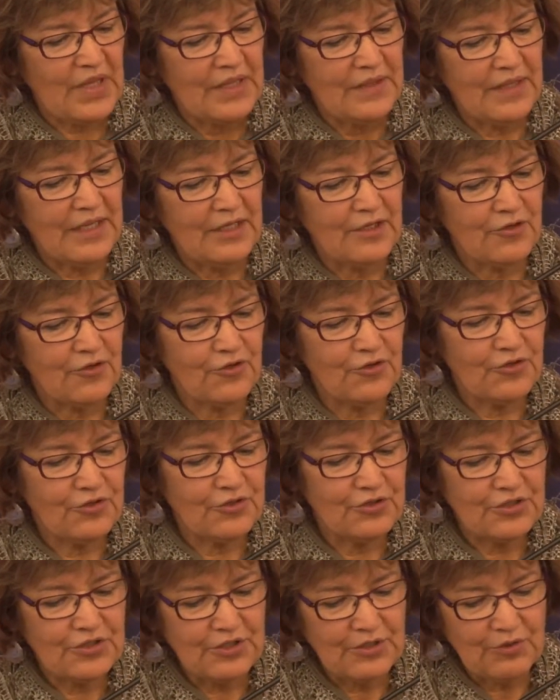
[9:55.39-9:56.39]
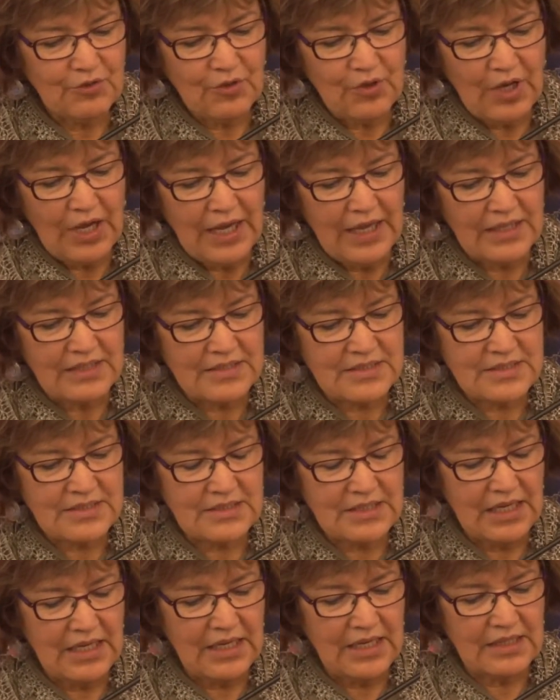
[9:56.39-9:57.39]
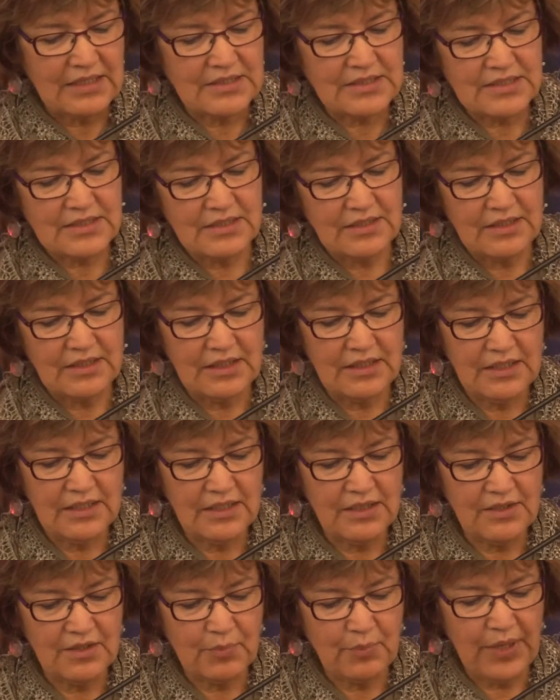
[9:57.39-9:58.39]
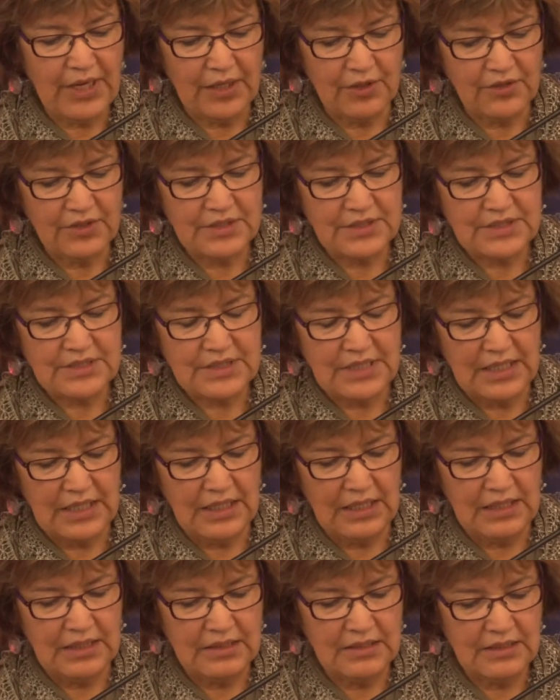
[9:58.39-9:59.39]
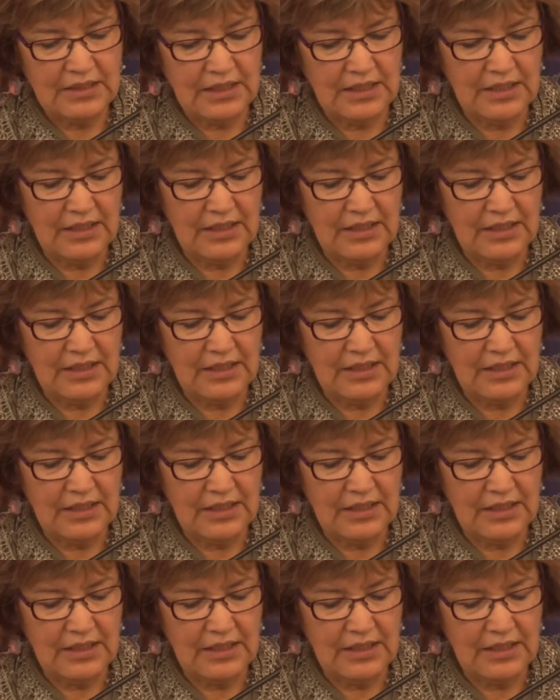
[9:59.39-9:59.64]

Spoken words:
They learned as the parents and